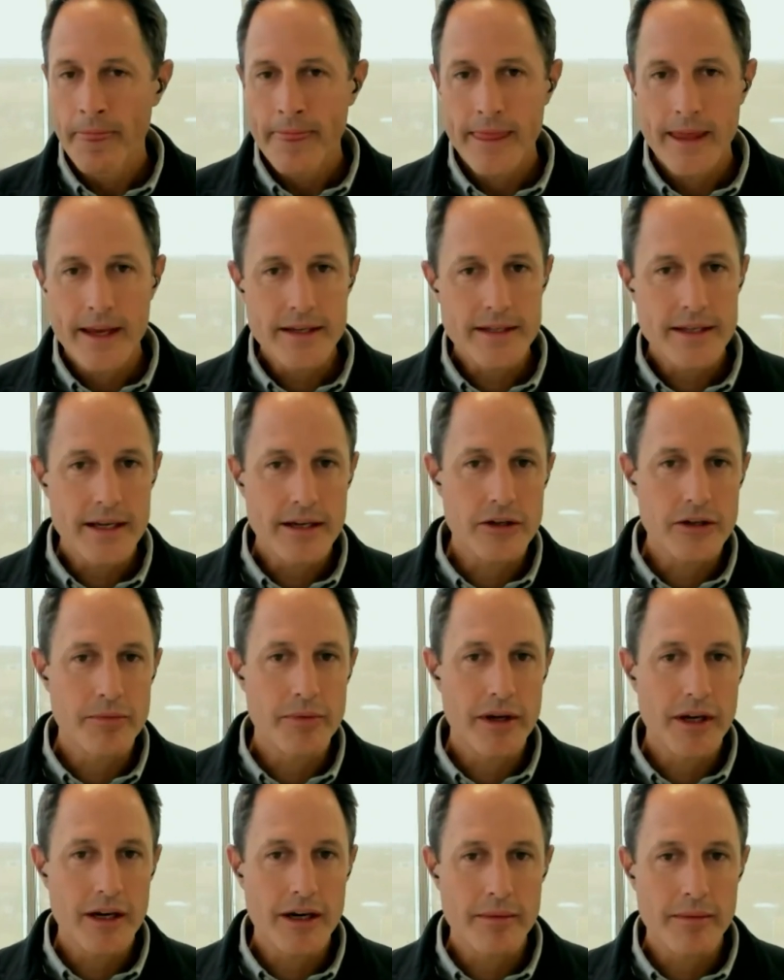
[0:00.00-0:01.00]
These things are
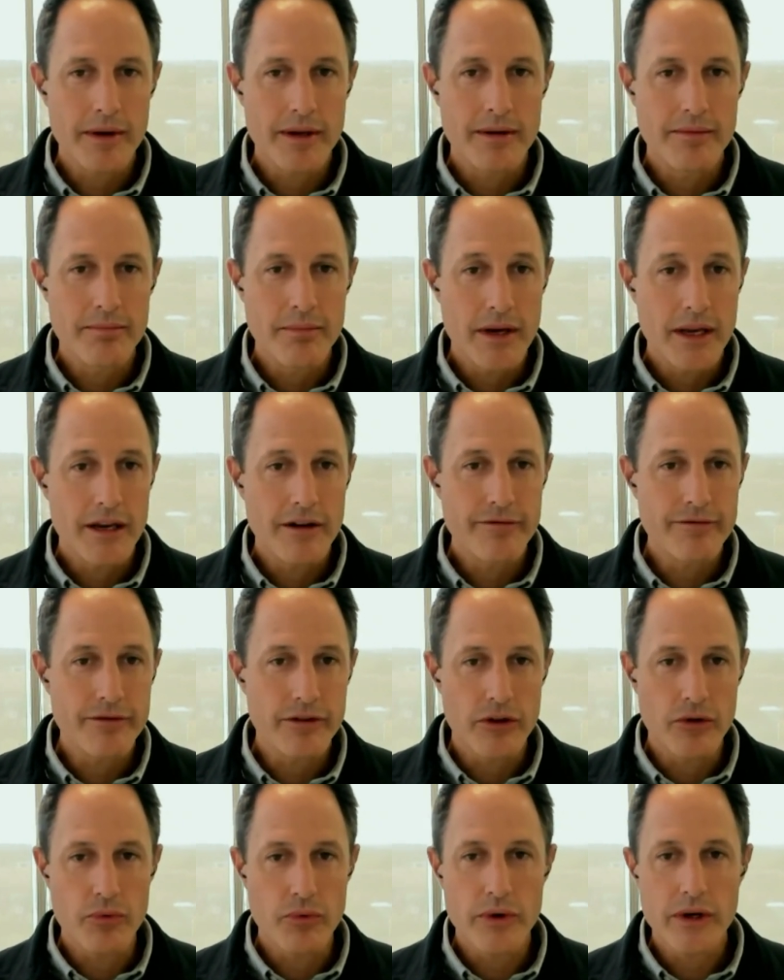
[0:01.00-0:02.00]
becoming
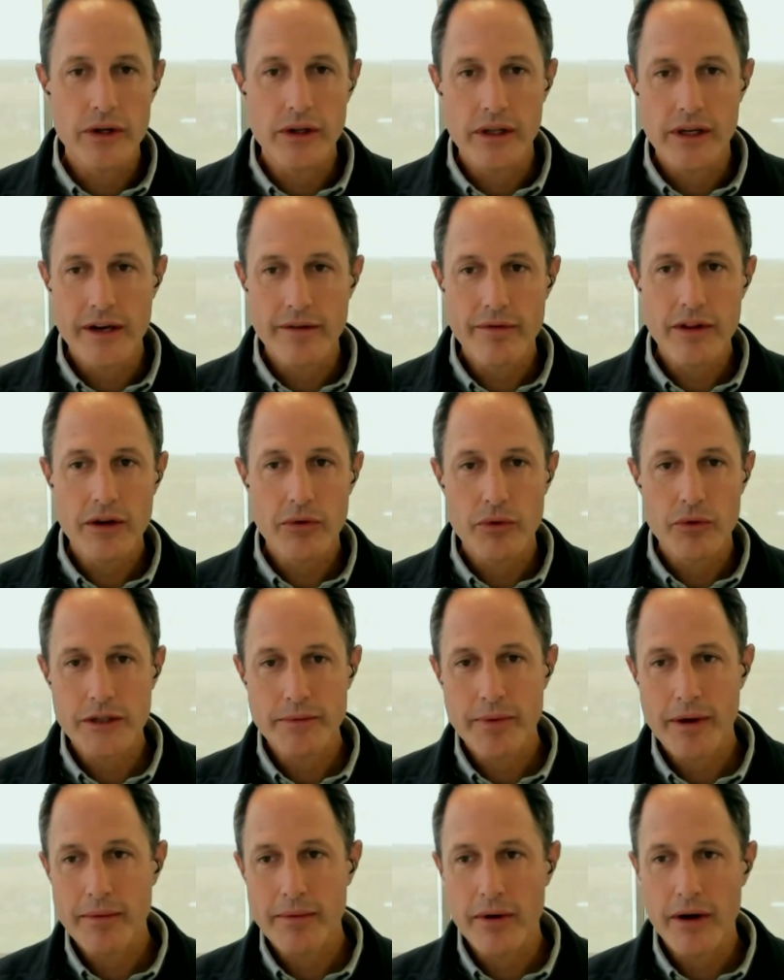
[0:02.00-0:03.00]
meaningful and real, and everything we
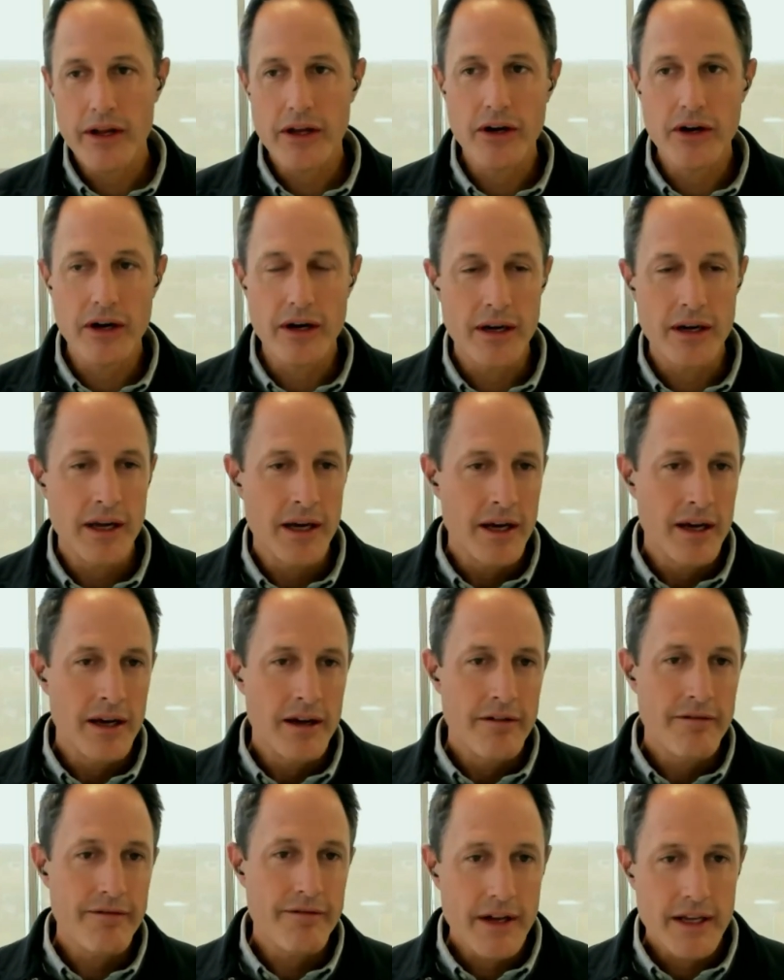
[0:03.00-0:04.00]
spend money on
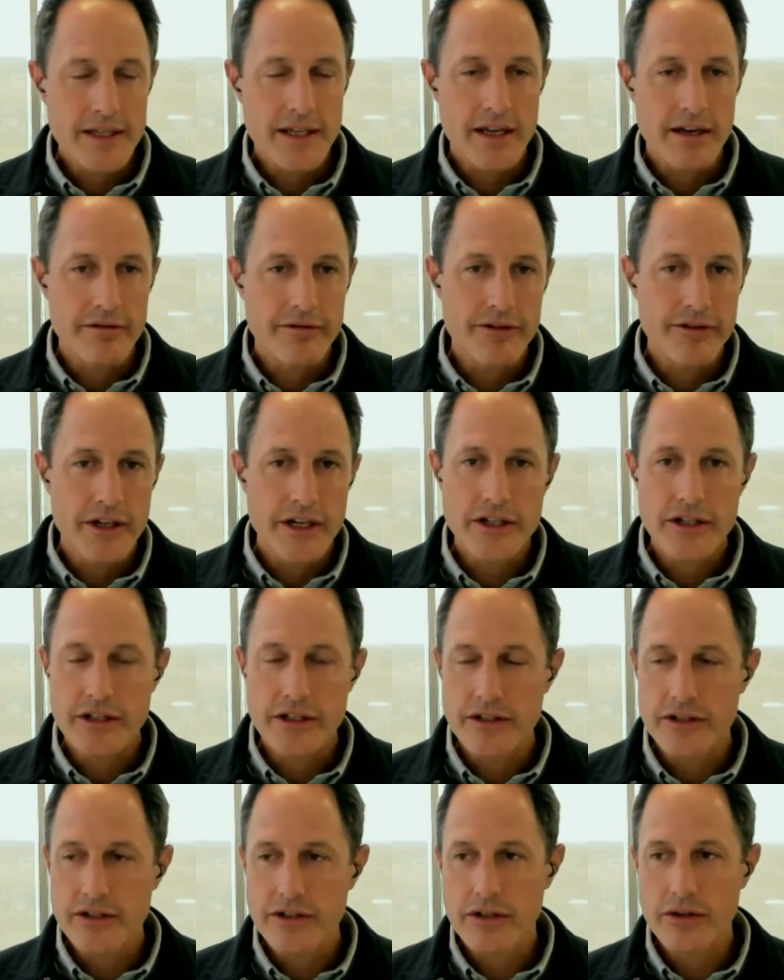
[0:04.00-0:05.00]
feeds that
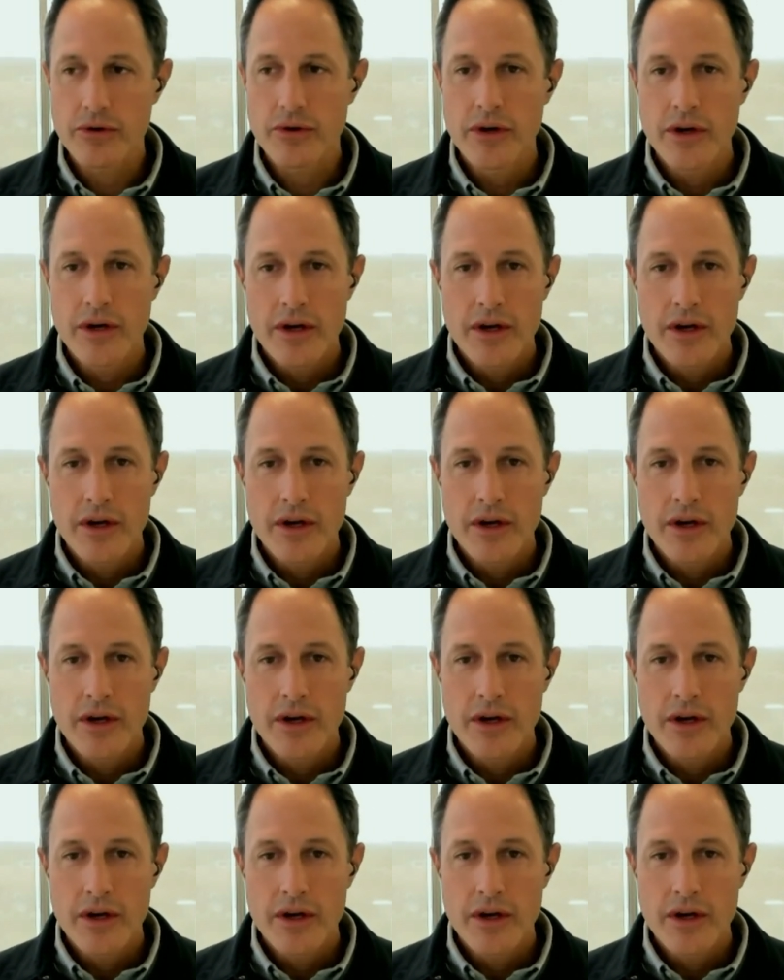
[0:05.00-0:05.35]
inflation. So